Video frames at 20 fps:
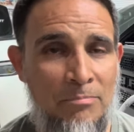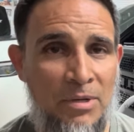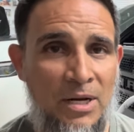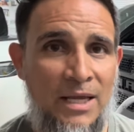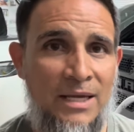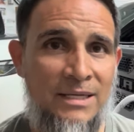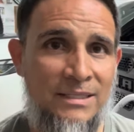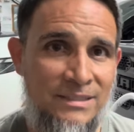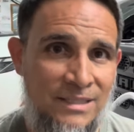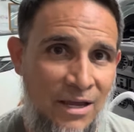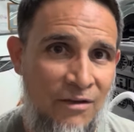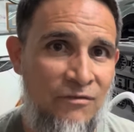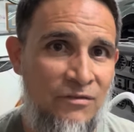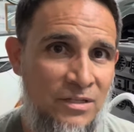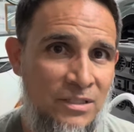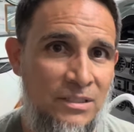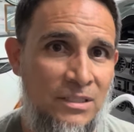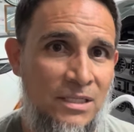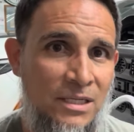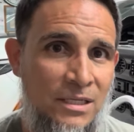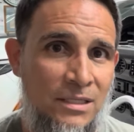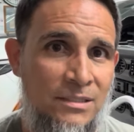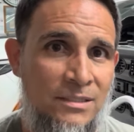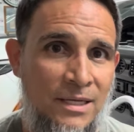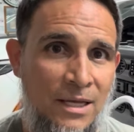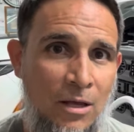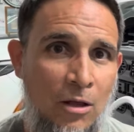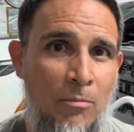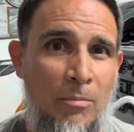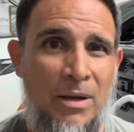but I could definitely
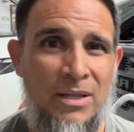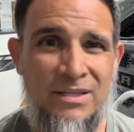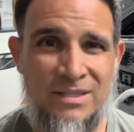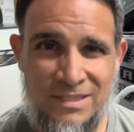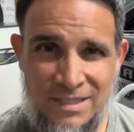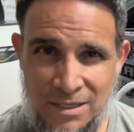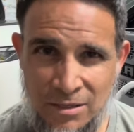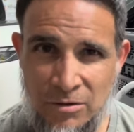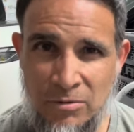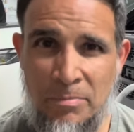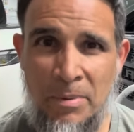tell by the seat of the